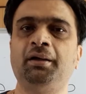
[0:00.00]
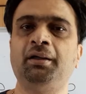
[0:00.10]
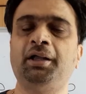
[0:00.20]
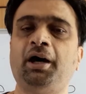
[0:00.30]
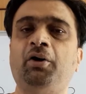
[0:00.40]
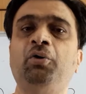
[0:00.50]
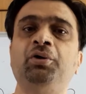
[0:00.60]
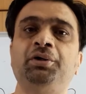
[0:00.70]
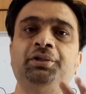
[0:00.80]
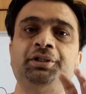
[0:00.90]
Now,
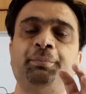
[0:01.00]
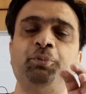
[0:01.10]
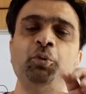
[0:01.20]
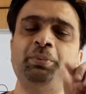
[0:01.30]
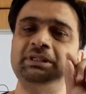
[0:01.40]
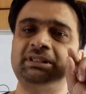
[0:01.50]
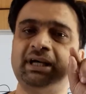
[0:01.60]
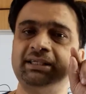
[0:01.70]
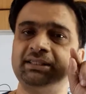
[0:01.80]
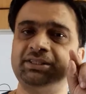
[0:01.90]
the pupil
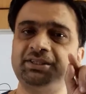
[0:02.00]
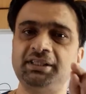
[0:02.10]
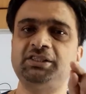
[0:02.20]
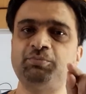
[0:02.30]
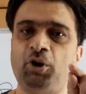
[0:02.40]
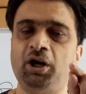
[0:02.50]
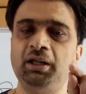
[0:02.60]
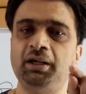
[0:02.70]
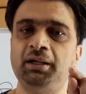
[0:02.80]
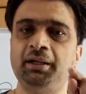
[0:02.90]
size is still small,